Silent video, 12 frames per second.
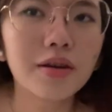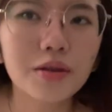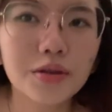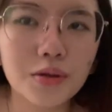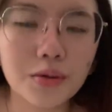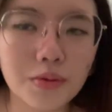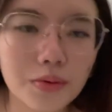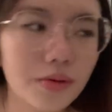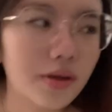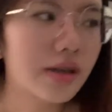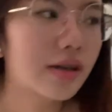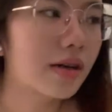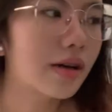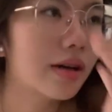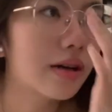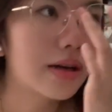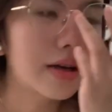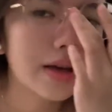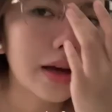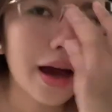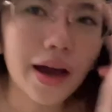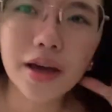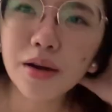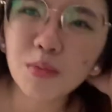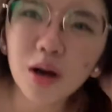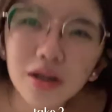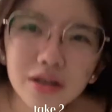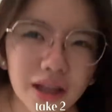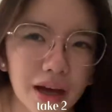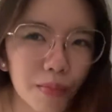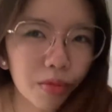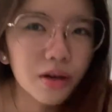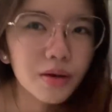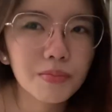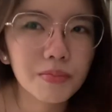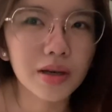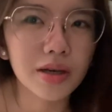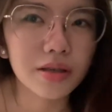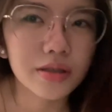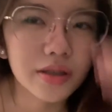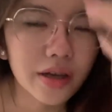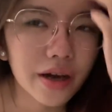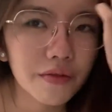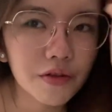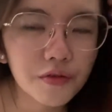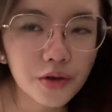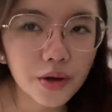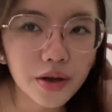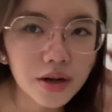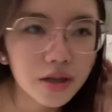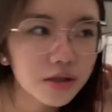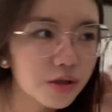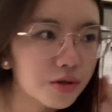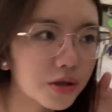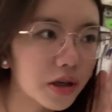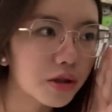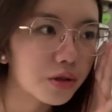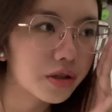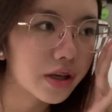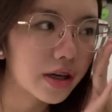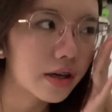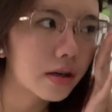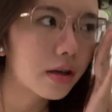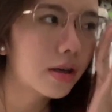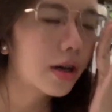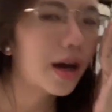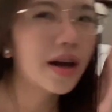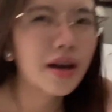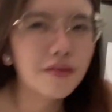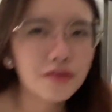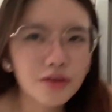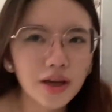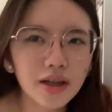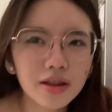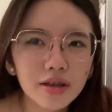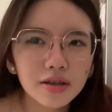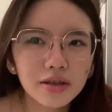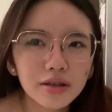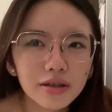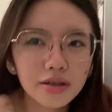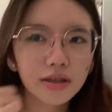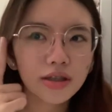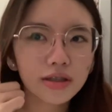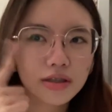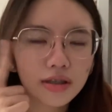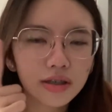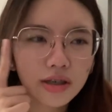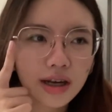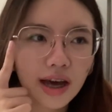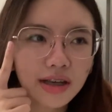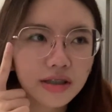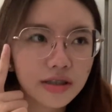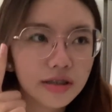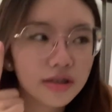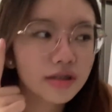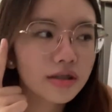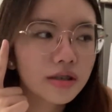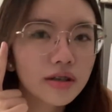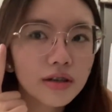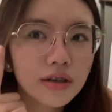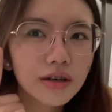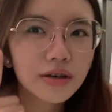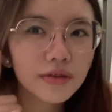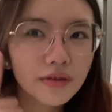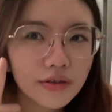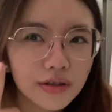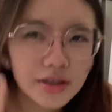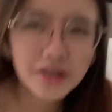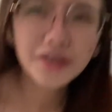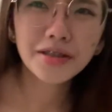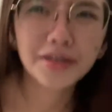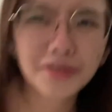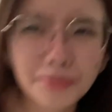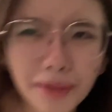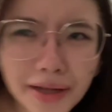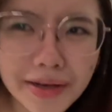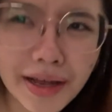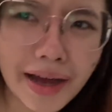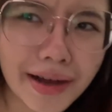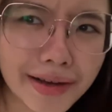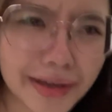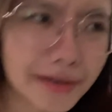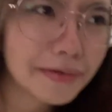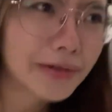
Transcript: So, I am all glammed up because I have a few errands to run today. I have to get these glasses. This is such a bad angle.